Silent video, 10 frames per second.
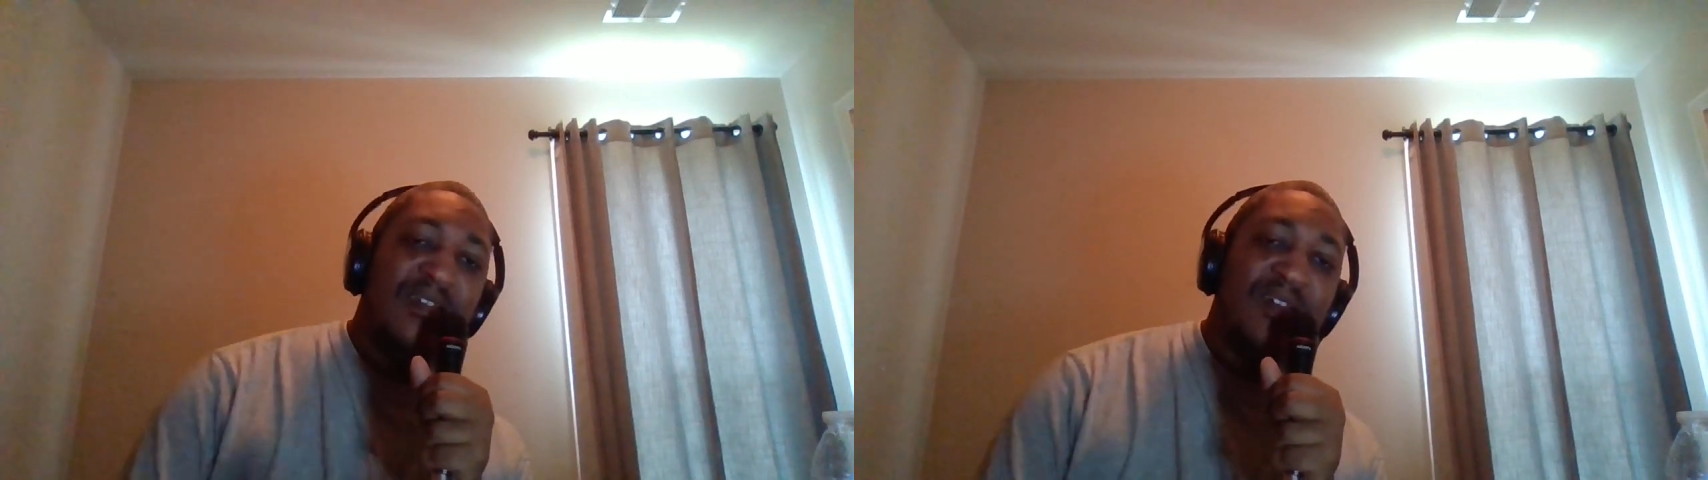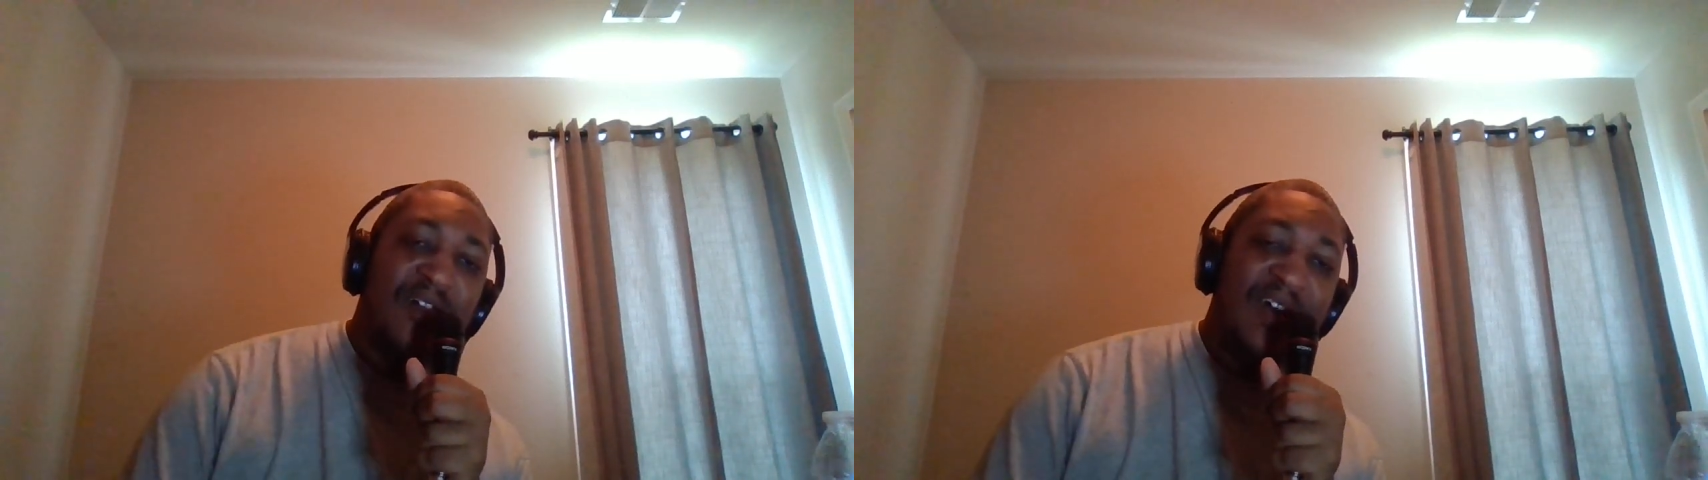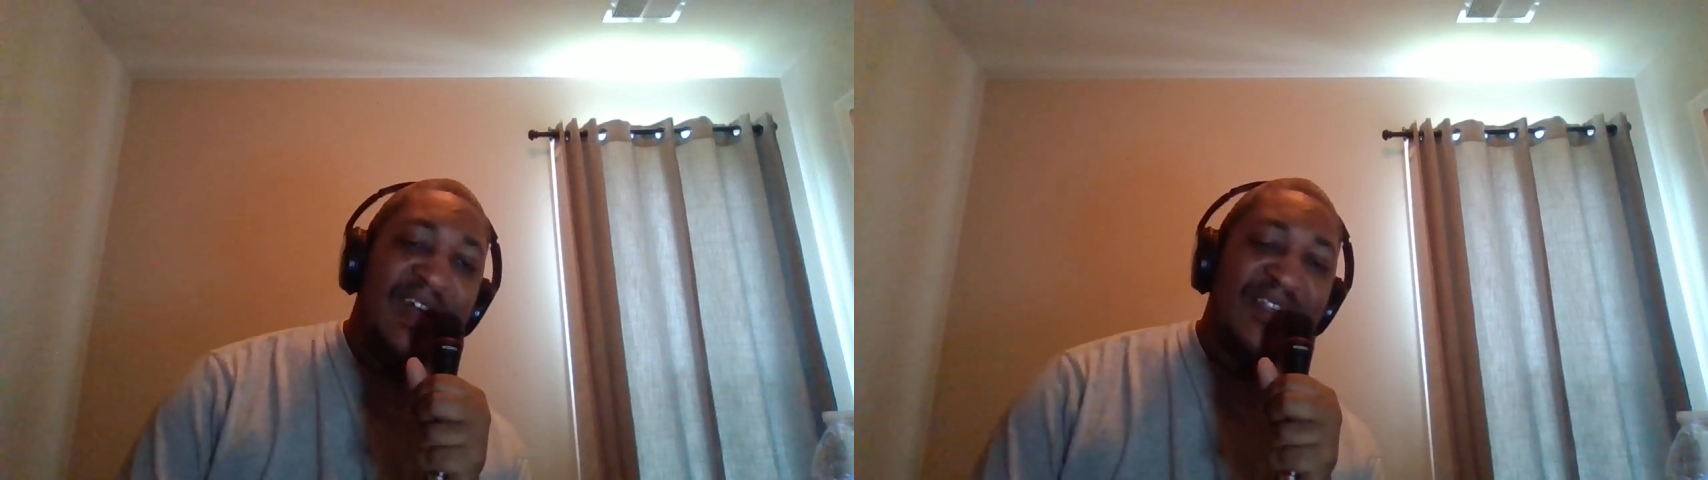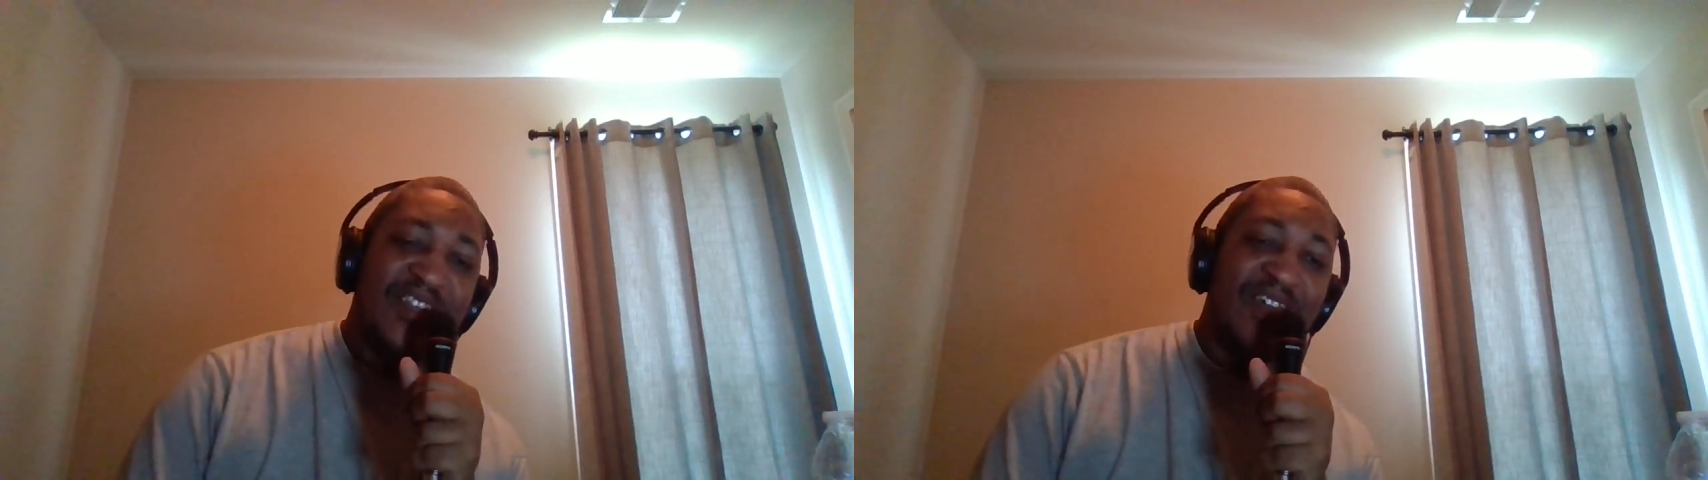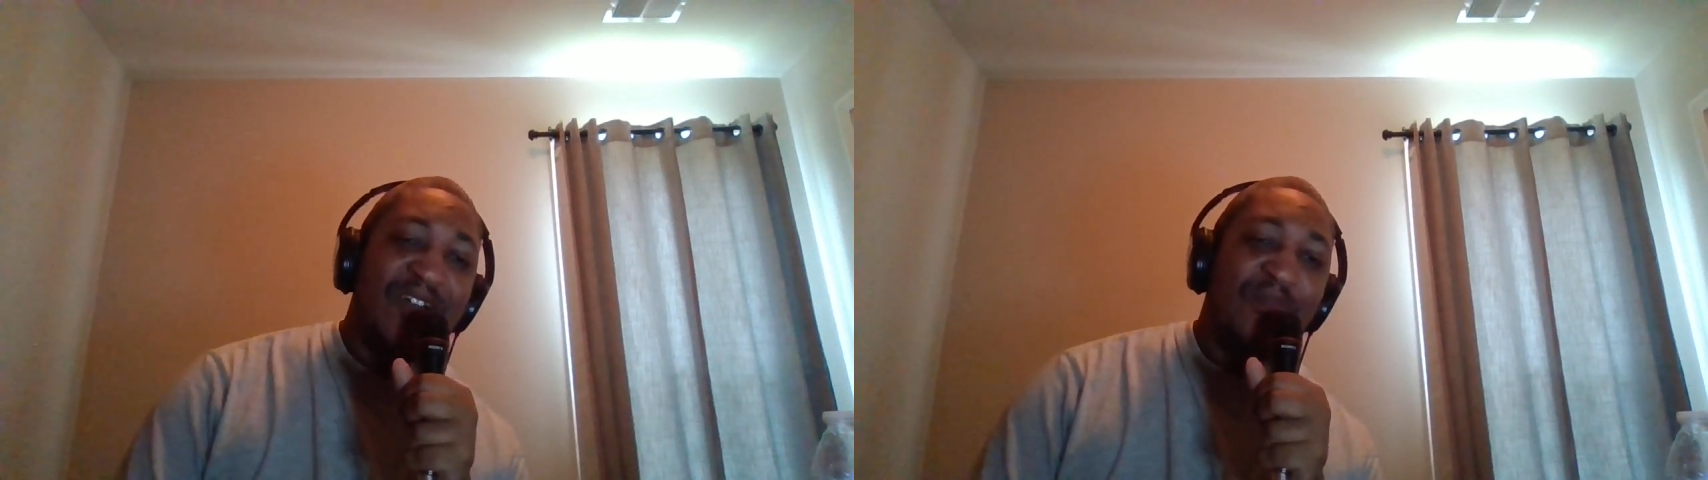All right,
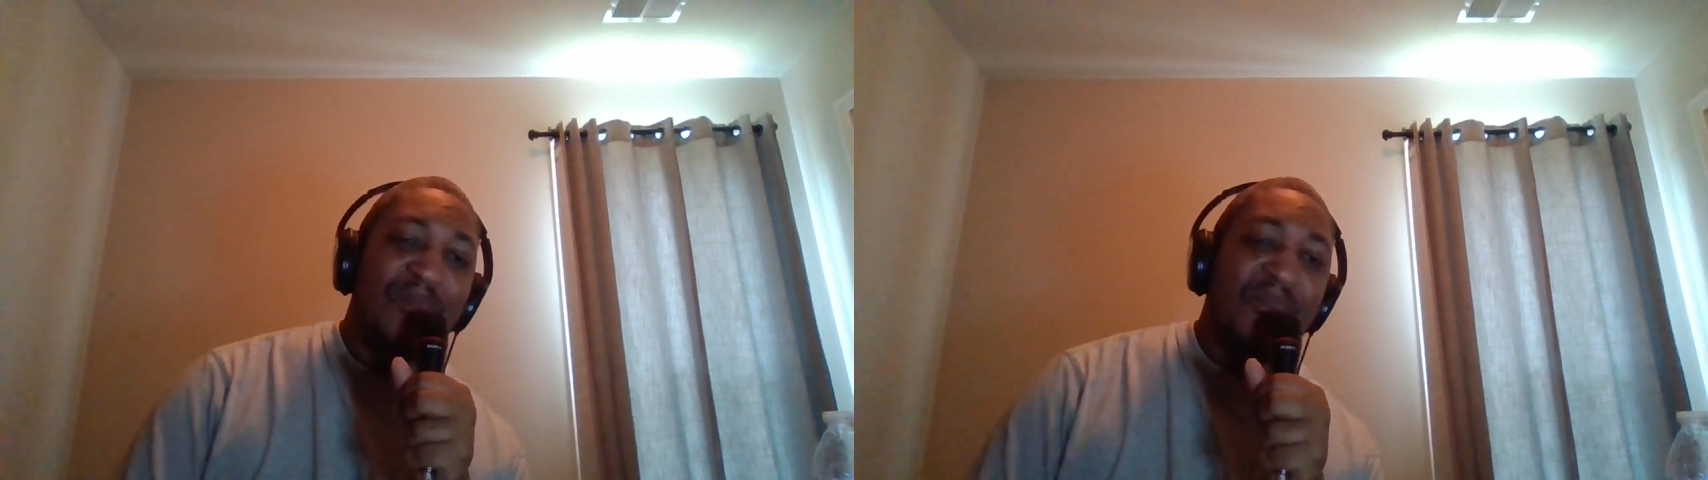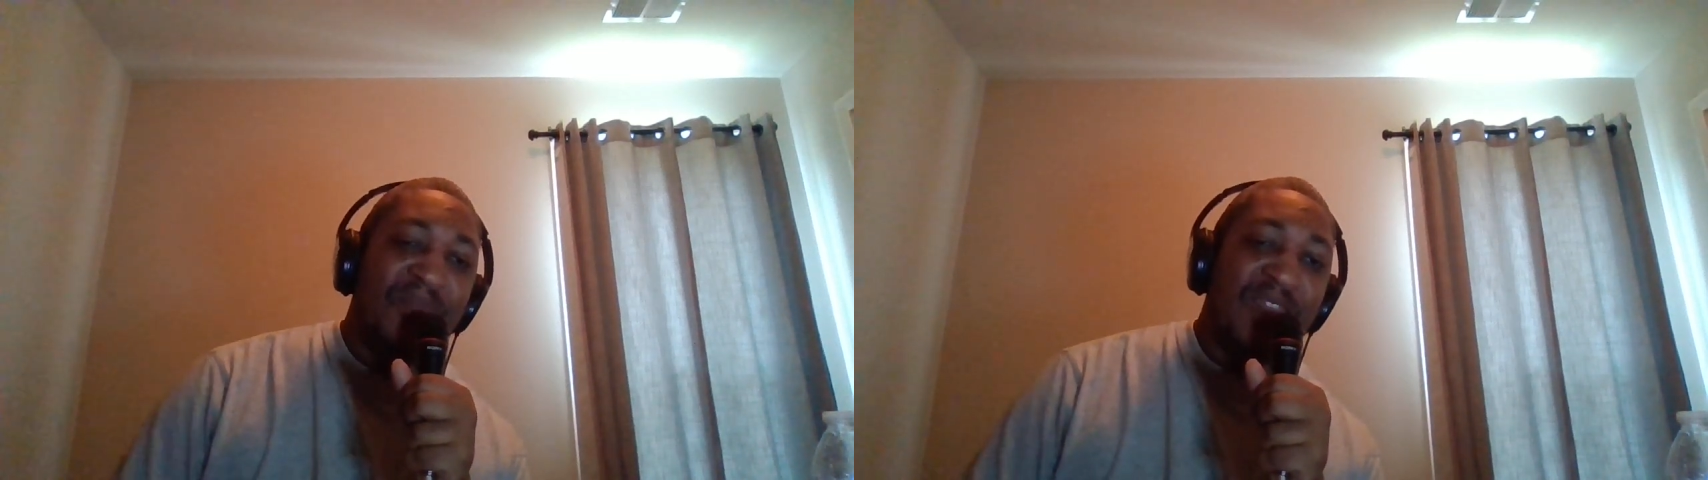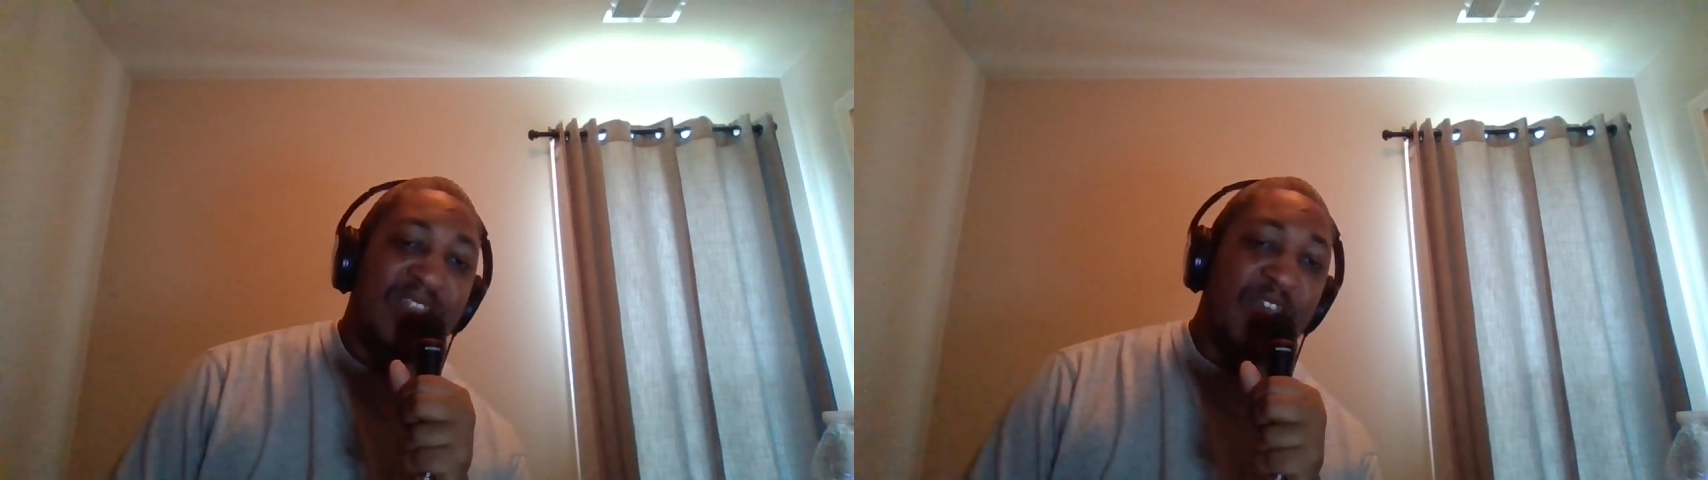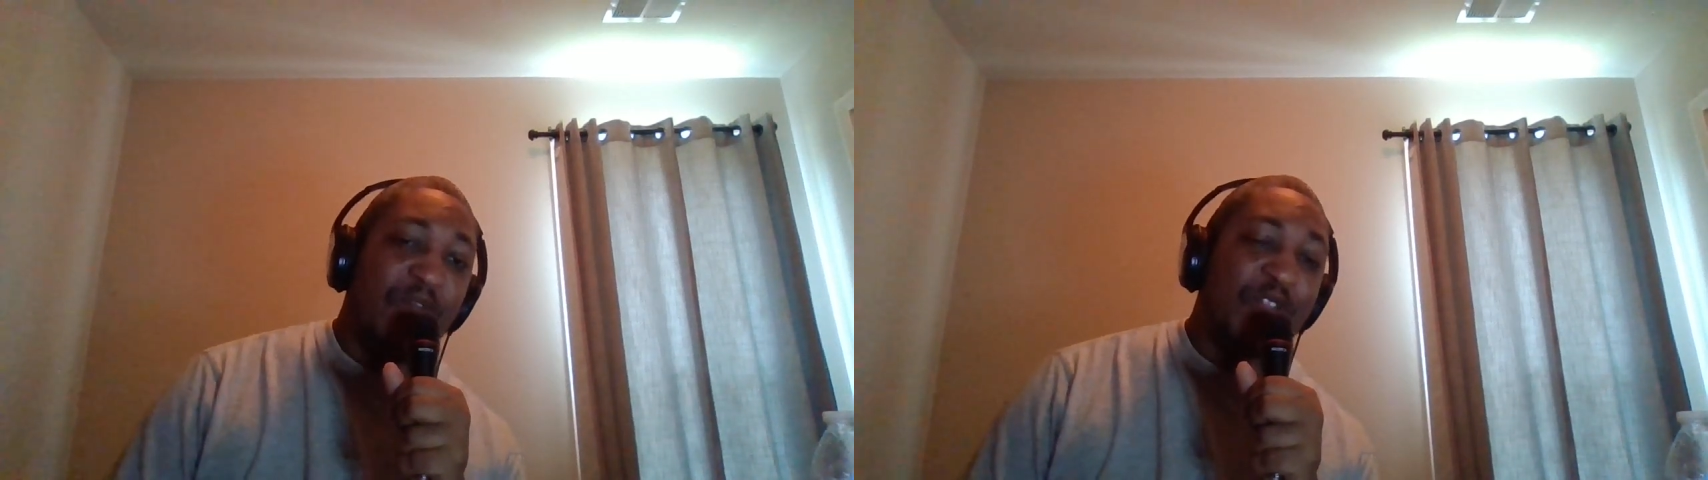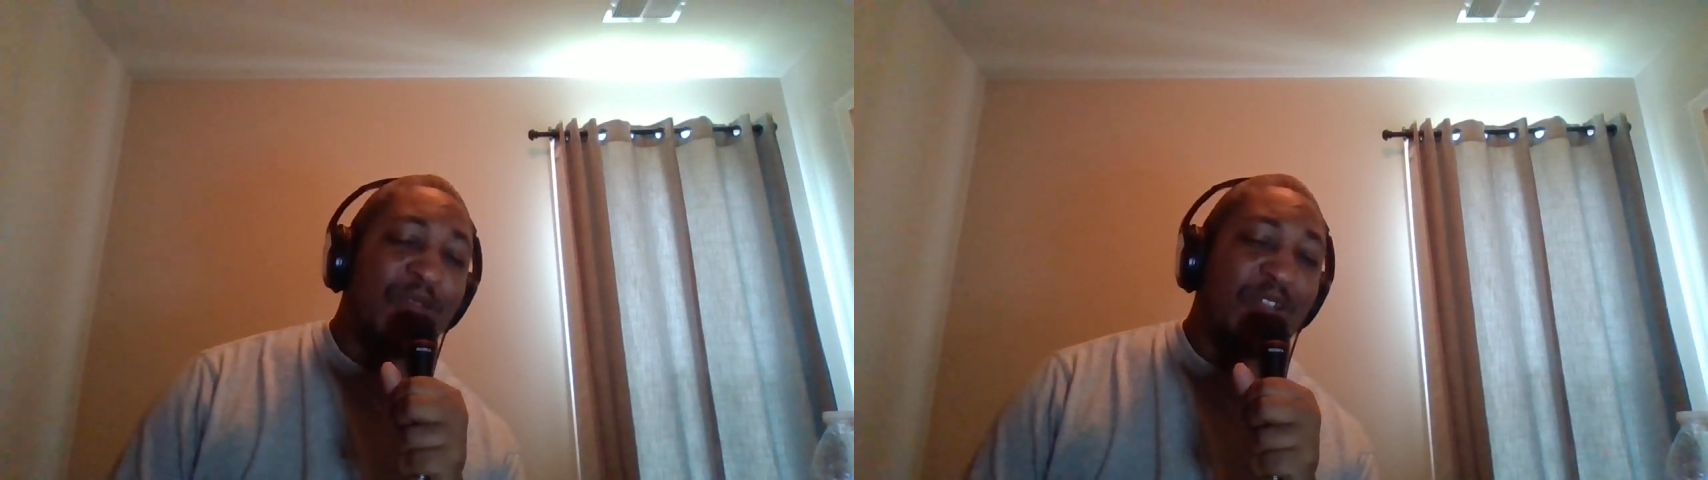so the difference
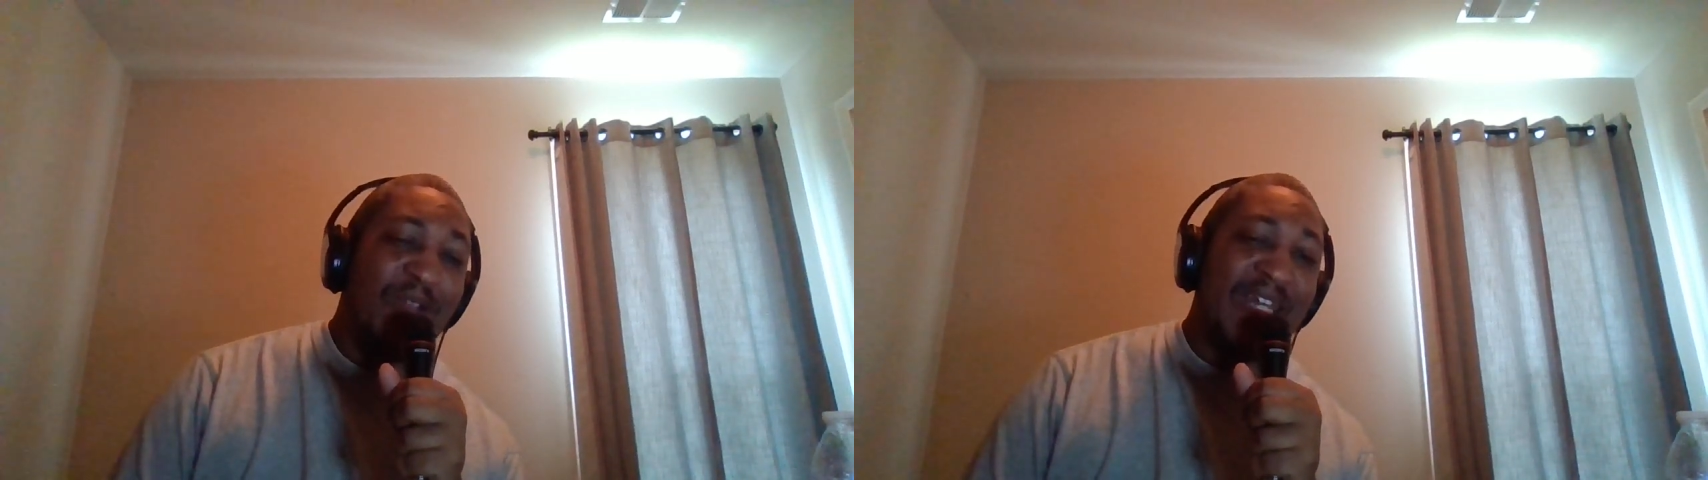between